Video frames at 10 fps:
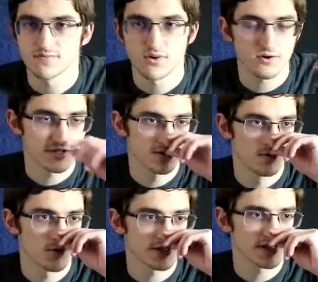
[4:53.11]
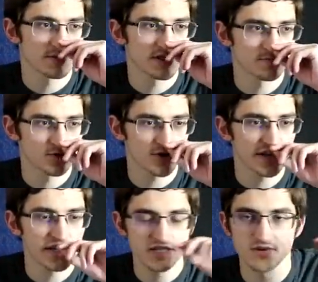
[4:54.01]
person who wants to become
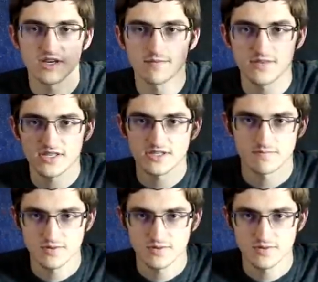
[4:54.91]
trading to become this